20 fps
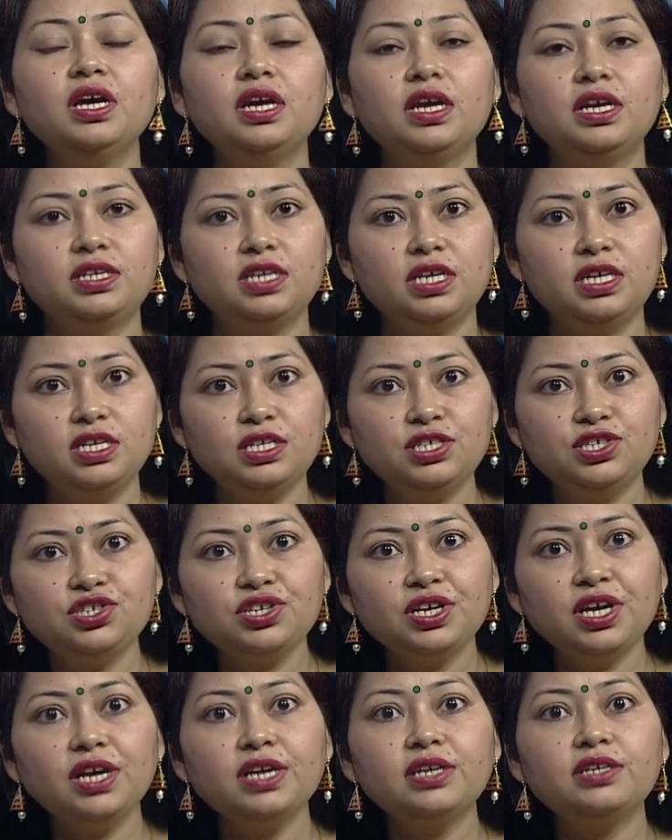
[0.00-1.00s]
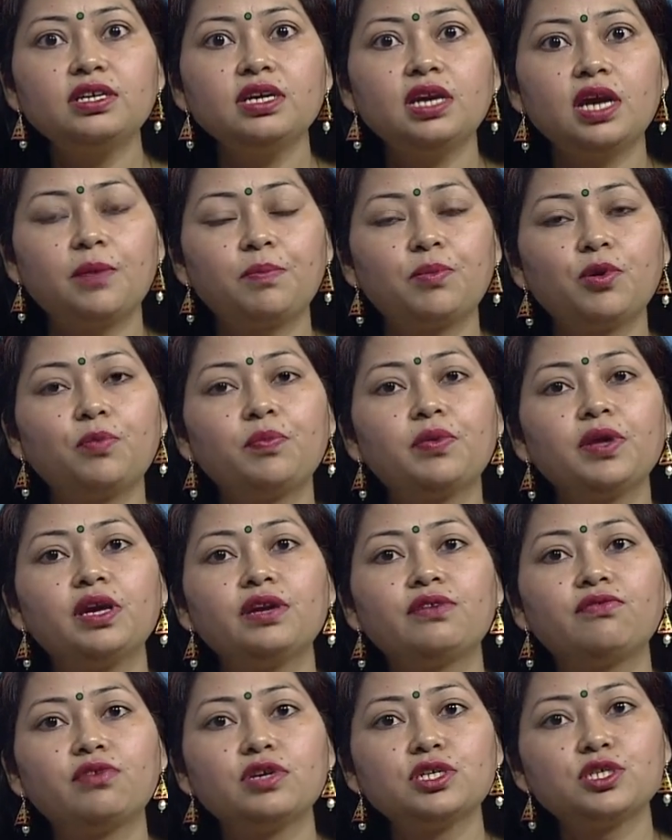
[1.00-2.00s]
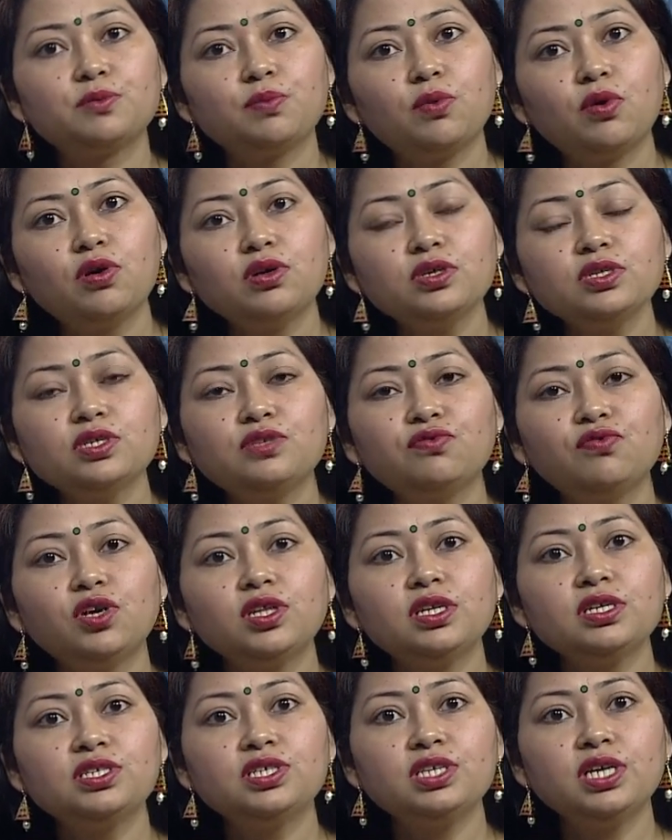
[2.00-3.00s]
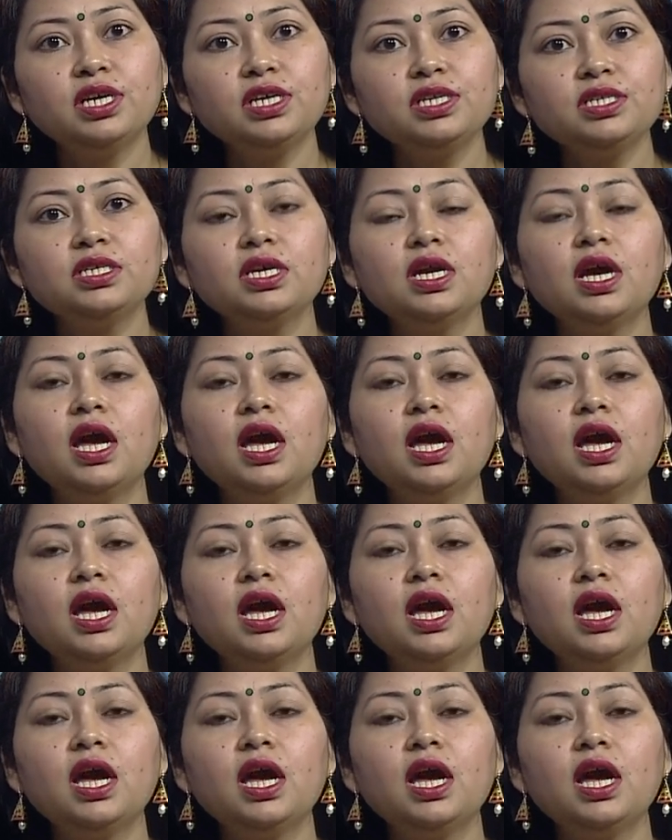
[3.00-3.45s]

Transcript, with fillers: it initiate the appropriate response for the change.